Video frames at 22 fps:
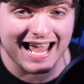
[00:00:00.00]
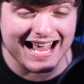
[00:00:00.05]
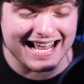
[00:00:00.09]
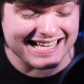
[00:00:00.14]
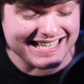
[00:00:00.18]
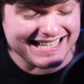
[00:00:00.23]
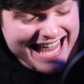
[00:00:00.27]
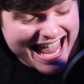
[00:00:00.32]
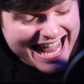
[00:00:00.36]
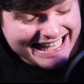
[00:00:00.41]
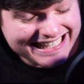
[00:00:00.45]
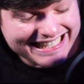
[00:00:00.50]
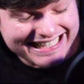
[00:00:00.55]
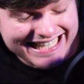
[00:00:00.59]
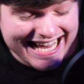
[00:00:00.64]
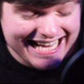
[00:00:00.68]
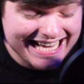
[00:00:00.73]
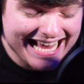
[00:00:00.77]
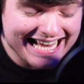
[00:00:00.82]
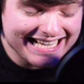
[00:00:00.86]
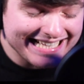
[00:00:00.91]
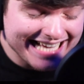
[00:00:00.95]
La la
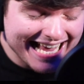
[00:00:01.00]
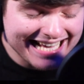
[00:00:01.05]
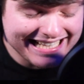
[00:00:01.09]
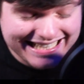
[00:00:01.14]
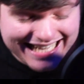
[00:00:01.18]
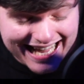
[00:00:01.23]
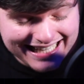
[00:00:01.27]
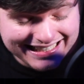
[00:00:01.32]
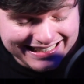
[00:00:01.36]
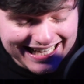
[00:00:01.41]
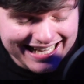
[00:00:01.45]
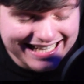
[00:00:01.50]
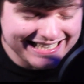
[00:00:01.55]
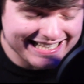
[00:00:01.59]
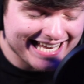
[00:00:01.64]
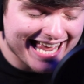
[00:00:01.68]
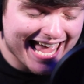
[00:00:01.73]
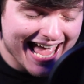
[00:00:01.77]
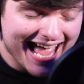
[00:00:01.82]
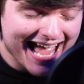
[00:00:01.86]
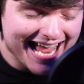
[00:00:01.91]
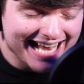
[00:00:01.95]
la
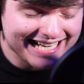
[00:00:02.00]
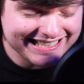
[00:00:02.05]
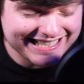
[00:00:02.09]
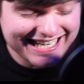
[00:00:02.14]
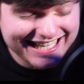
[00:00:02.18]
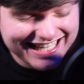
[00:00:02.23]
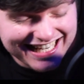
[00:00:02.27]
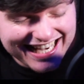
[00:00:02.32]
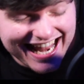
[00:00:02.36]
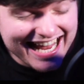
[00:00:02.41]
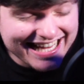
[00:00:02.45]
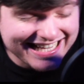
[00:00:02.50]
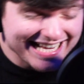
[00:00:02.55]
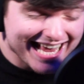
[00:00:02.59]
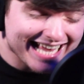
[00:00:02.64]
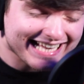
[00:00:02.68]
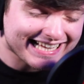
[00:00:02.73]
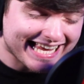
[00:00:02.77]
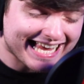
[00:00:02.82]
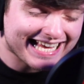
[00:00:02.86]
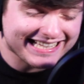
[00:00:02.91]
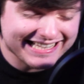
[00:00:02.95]
la la la la
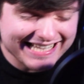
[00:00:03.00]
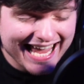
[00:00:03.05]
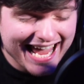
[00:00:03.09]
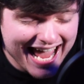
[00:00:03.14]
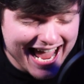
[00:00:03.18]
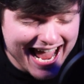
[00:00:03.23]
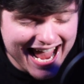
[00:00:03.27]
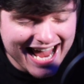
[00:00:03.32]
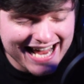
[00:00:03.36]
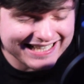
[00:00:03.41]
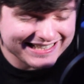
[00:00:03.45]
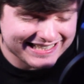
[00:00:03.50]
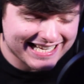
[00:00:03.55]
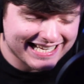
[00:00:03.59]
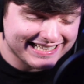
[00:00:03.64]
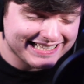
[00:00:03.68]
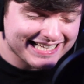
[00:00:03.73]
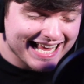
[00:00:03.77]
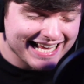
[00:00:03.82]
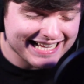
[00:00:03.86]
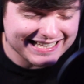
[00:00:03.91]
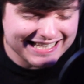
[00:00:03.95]
la la la la la
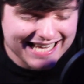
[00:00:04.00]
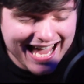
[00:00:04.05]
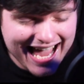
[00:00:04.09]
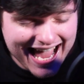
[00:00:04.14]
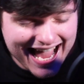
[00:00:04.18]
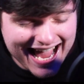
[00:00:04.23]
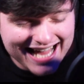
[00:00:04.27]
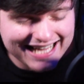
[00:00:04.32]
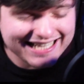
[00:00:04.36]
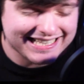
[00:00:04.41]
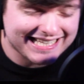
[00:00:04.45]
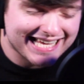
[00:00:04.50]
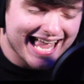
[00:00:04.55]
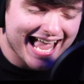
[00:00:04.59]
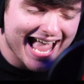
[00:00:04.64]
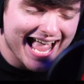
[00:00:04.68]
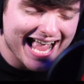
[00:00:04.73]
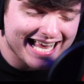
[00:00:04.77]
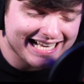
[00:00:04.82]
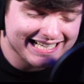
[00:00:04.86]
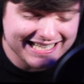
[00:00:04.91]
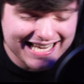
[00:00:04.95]
la la la
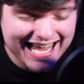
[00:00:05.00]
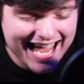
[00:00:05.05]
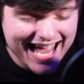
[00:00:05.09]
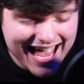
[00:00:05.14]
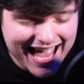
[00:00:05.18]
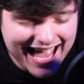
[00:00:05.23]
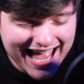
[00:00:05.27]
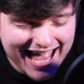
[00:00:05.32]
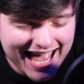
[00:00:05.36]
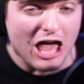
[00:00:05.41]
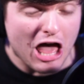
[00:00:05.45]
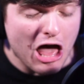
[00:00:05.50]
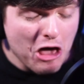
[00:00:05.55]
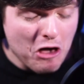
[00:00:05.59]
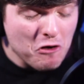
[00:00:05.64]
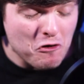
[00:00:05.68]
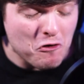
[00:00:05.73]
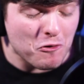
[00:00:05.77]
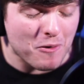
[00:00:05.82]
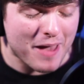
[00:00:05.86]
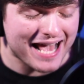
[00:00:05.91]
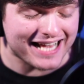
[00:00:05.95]
la la.
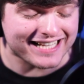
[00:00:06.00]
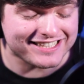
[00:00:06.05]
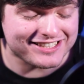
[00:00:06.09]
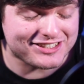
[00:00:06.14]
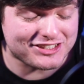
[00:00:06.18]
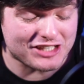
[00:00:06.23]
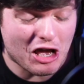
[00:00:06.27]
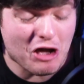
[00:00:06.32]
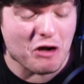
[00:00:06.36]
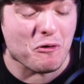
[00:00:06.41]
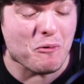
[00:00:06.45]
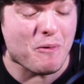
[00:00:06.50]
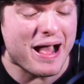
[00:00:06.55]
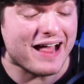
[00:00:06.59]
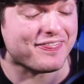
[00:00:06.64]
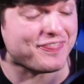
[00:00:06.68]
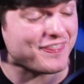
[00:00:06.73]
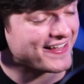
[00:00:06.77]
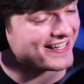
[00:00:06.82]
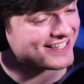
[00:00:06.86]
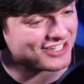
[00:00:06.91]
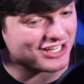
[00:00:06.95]
Oh, I so want
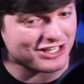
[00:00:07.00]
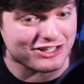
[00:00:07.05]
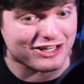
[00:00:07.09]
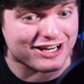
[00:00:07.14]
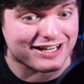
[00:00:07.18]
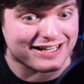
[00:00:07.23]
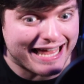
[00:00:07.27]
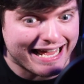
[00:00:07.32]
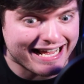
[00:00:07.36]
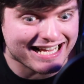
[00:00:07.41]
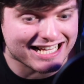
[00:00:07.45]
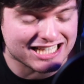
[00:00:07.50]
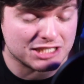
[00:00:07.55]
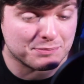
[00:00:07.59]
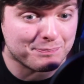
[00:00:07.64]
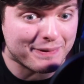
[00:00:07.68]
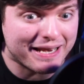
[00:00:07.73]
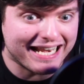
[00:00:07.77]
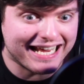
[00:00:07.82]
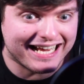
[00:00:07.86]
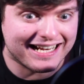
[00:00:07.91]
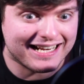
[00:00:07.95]
this to look like a
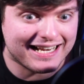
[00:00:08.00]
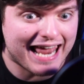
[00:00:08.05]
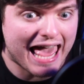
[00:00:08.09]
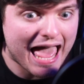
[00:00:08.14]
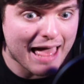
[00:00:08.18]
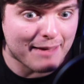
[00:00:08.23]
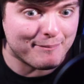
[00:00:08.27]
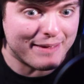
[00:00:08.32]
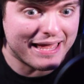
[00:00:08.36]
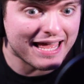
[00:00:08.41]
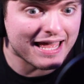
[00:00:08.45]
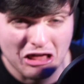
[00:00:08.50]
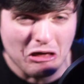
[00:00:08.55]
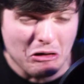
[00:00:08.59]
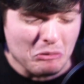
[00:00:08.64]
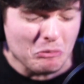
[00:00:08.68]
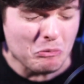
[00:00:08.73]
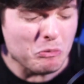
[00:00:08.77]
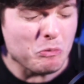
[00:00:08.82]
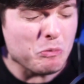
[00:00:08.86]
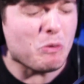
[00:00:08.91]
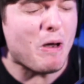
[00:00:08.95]
spitting llama.
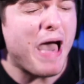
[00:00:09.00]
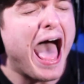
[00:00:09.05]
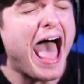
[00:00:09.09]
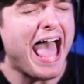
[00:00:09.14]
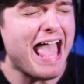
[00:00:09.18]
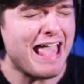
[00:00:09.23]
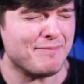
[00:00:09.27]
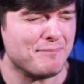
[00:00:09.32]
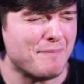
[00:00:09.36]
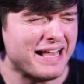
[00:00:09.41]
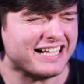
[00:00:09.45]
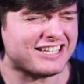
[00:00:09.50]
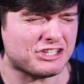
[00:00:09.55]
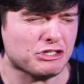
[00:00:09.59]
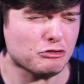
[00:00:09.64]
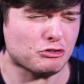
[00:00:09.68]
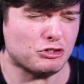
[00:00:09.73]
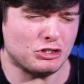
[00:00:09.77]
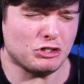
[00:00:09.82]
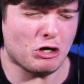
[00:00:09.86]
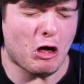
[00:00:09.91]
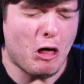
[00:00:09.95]
Why must
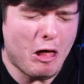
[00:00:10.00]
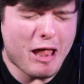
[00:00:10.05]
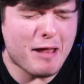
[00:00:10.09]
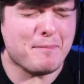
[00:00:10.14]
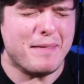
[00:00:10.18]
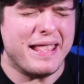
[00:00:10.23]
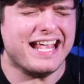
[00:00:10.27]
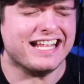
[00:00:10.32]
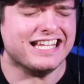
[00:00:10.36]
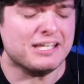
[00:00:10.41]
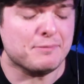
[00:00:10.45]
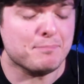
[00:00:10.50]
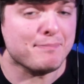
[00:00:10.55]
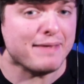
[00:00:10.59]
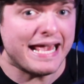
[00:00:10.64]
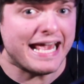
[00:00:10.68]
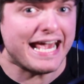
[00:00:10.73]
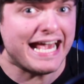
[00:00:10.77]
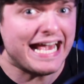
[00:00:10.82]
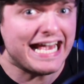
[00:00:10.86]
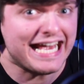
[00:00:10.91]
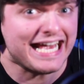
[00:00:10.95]
you torment
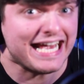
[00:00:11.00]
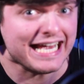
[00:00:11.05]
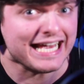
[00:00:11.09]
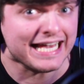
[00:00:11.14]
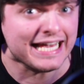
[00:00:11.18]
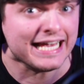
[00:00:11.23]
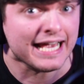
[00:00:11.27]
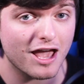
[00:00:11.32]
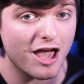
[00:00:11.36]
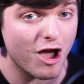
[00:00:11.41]
me?